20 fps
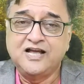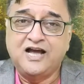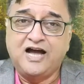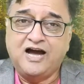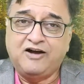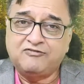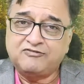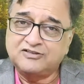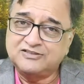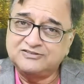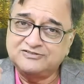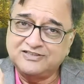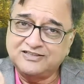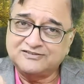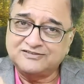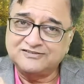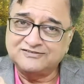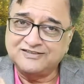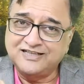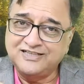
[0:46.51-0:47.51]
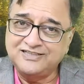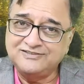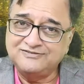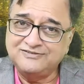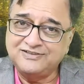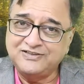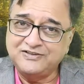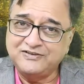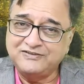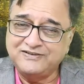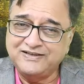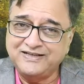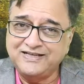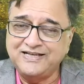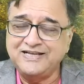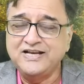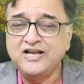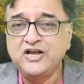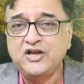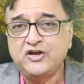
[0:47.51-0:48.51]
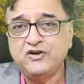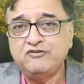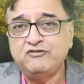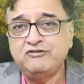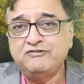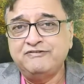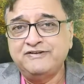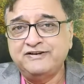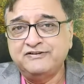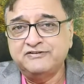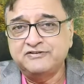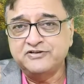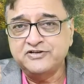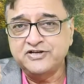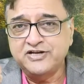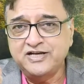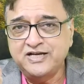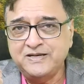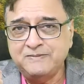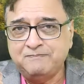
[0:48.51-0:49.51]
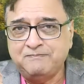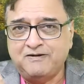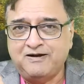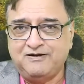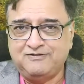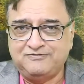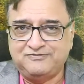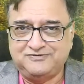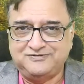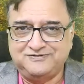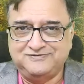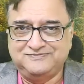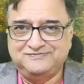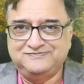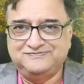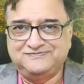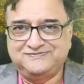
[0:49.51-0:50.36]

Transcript: After this exercise, when you have done it, you will feel really powerful.